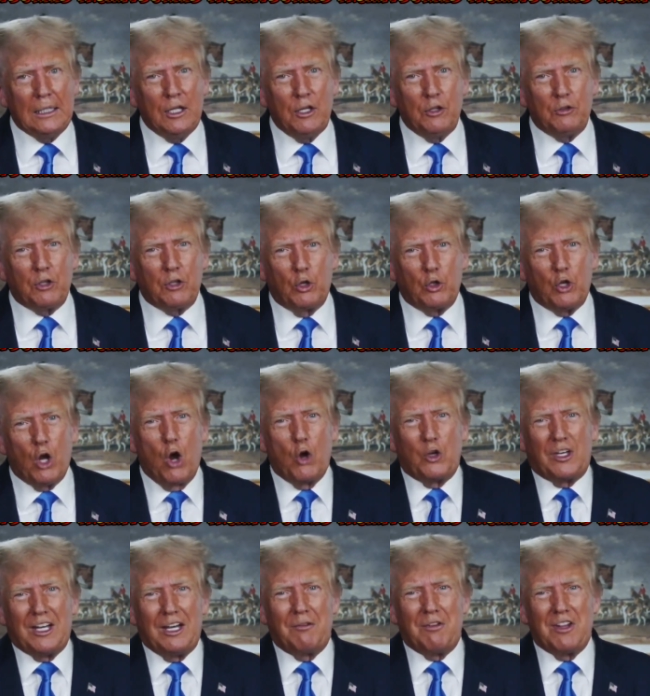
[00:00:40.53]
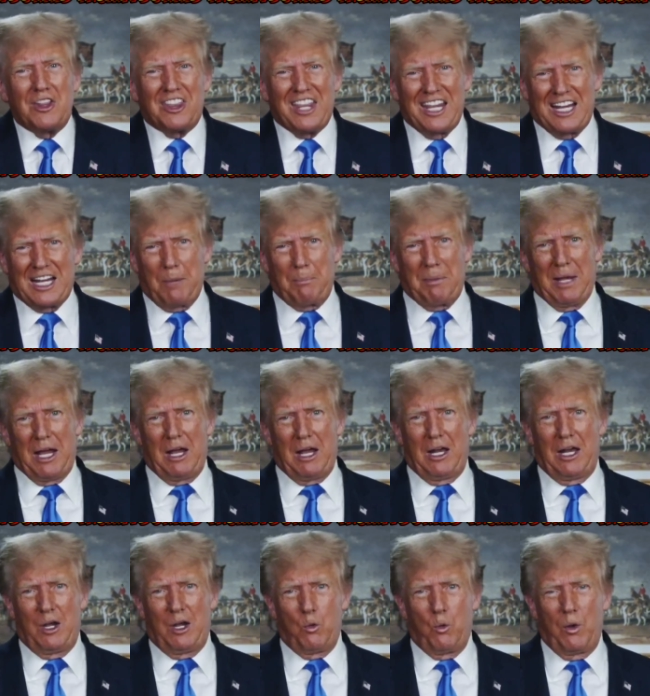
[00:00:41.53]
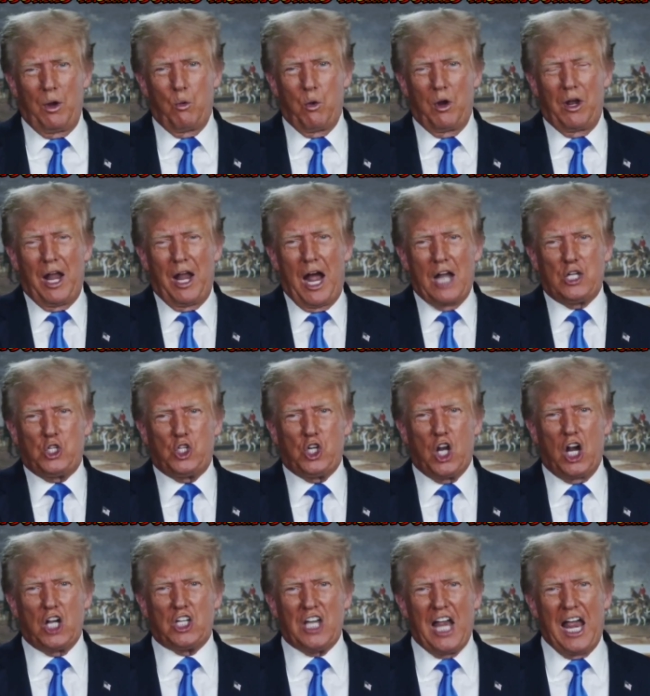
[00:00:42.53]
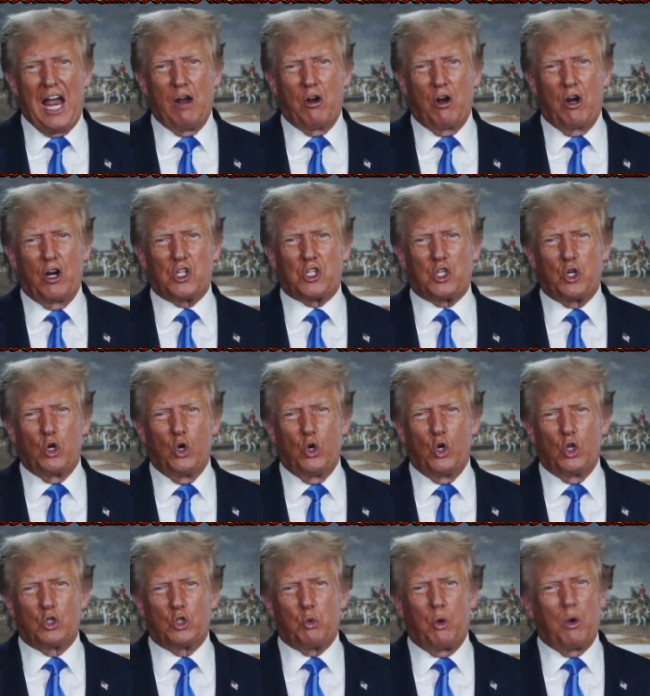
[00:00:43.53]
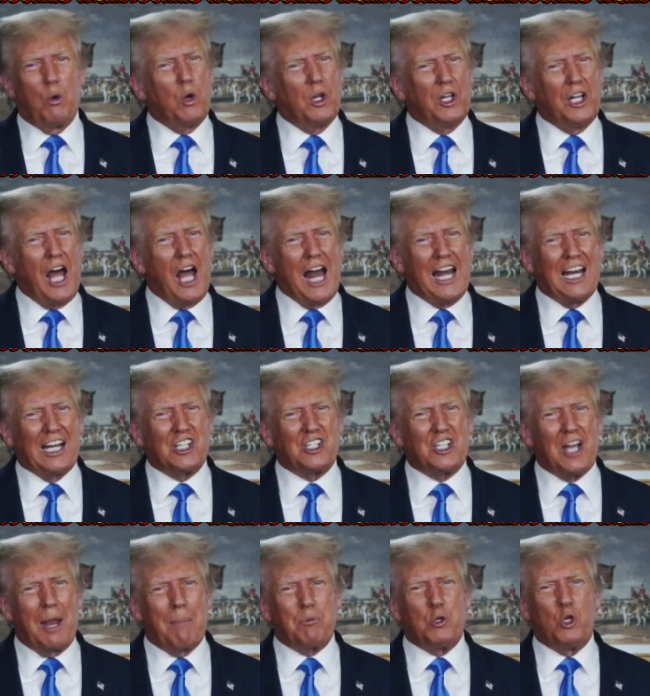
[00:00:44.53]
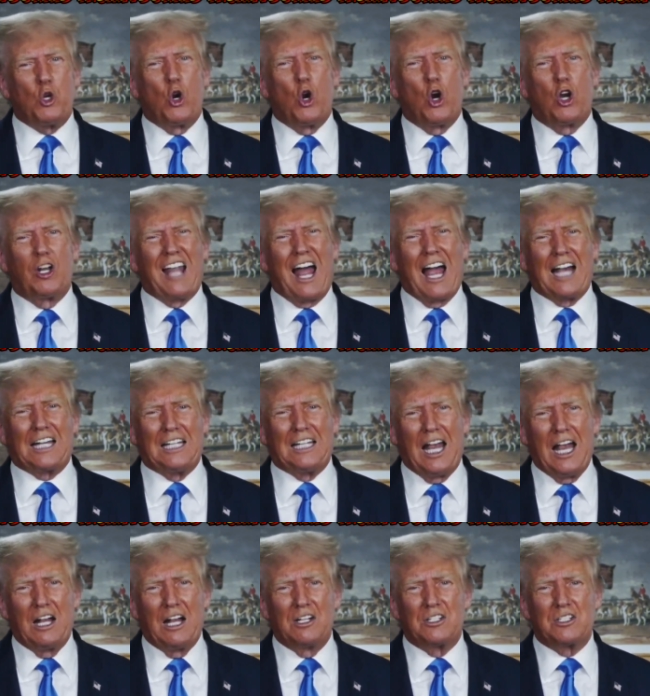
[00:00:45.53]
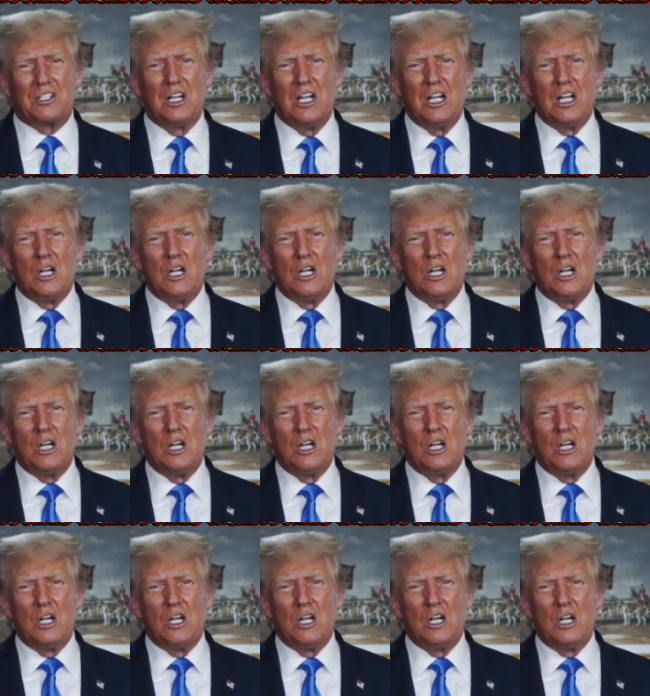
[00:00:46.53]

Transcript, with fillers: So don't even think about it. We will not shut down our schools. We will not accept your lockdowns.